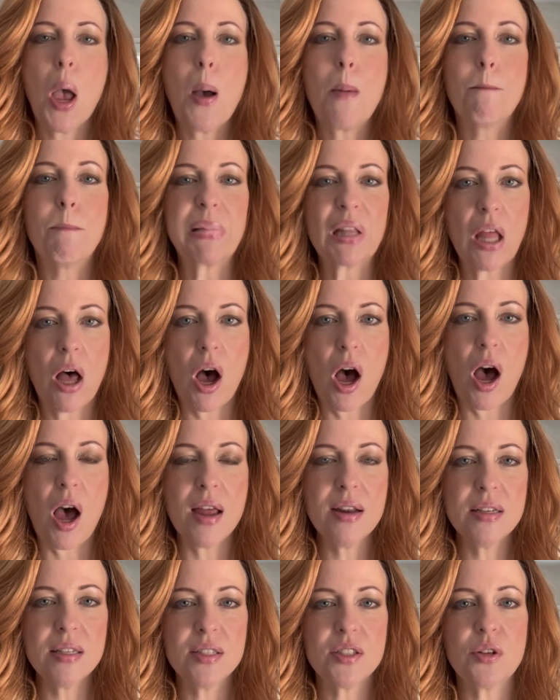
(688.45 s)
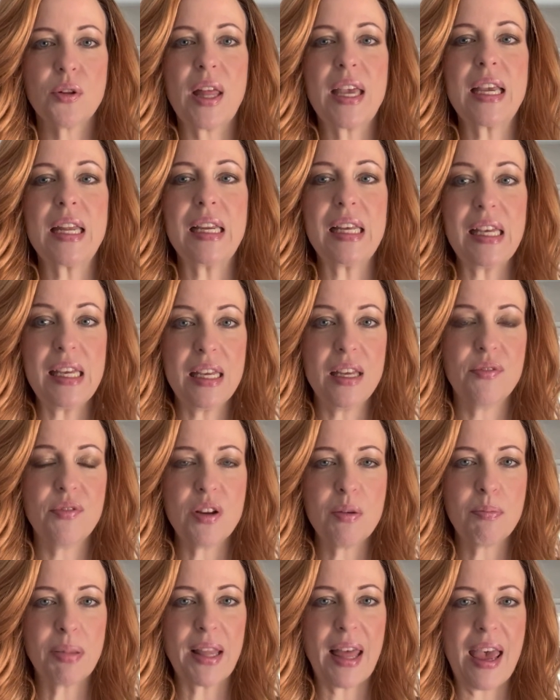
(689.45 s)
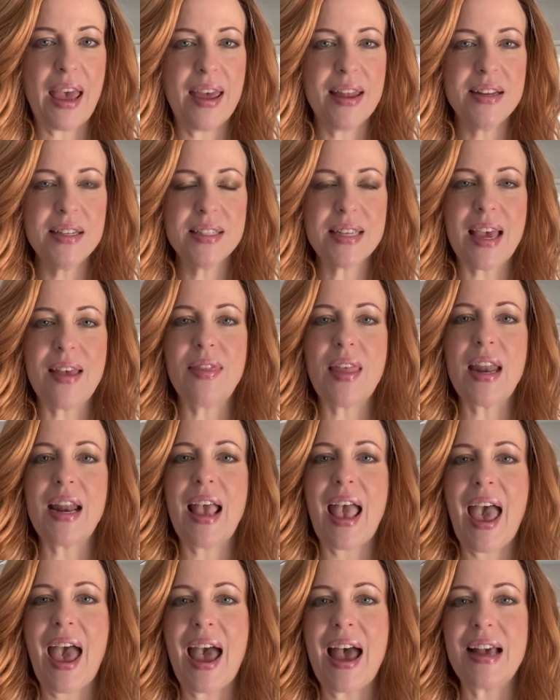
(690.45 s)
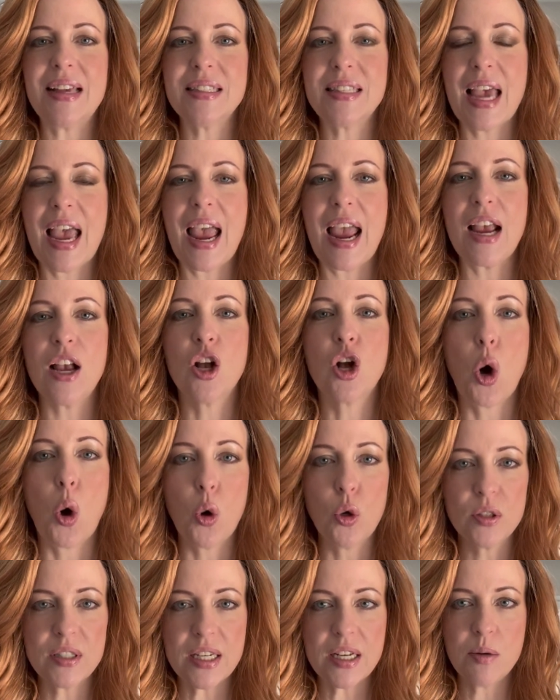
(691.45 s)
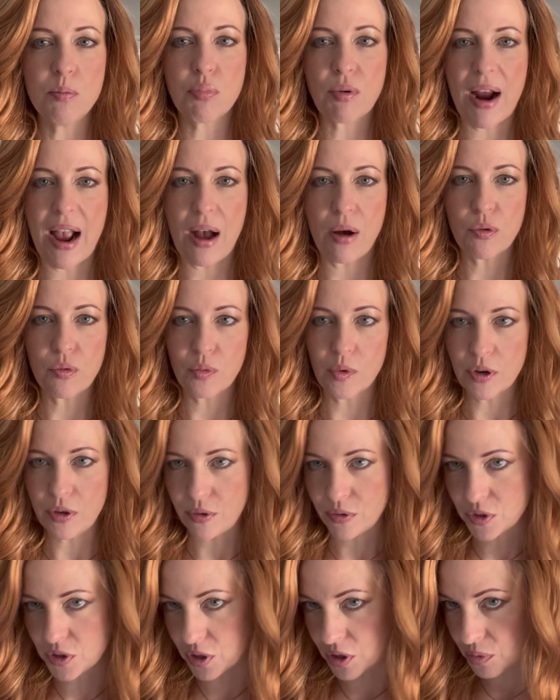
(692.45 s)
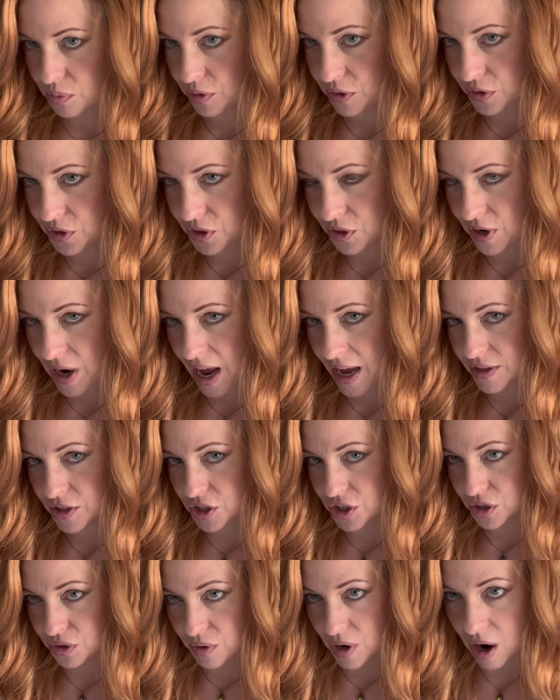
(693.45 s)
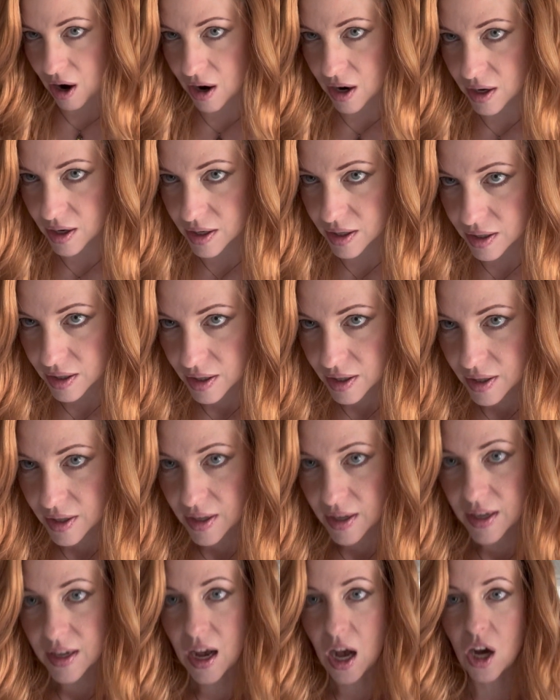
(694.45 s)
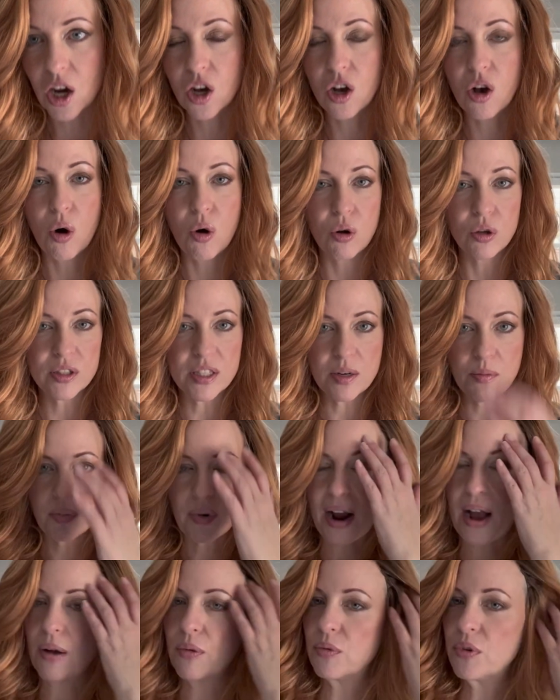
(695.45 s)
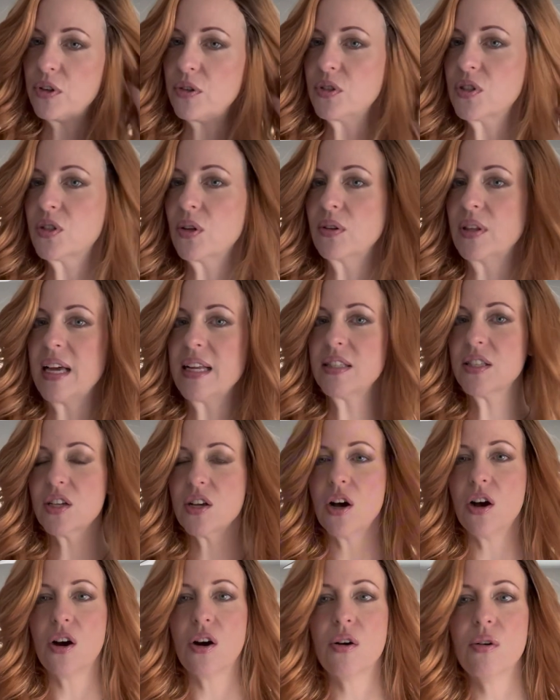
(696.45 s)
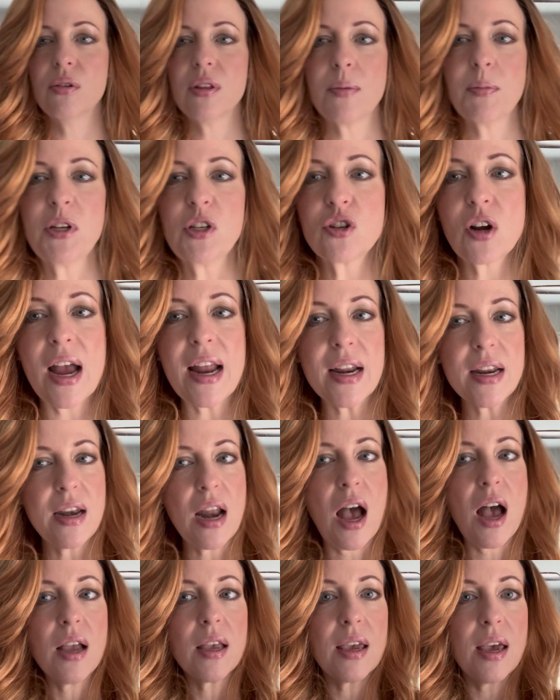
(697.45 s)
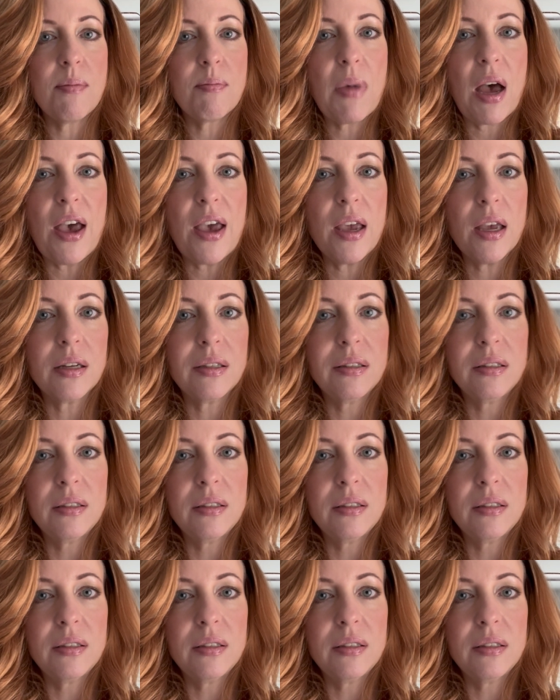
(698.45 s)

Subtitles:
blonde, so like an even blend, and then it has a golden brown root. So the roots are not too dark, a golden brown root. So let's go. Let me try to not get my